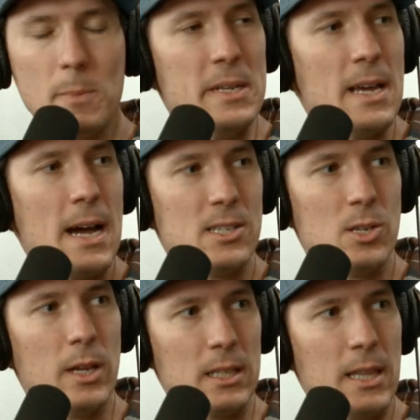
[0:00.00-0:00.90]
and died.
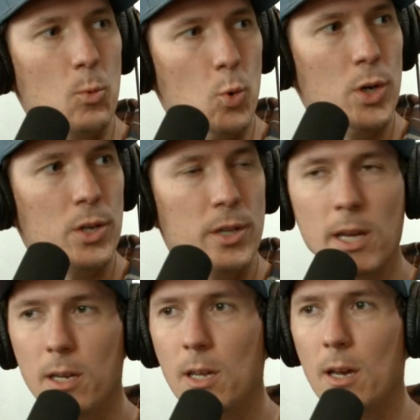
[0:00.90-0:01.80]
So like
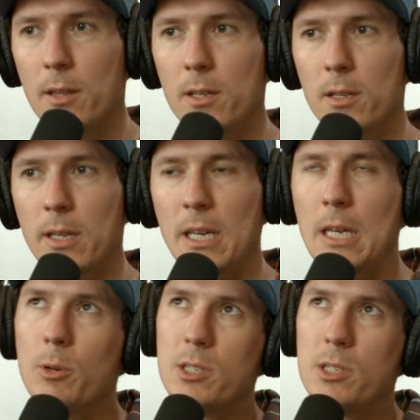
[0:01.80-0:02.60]
he was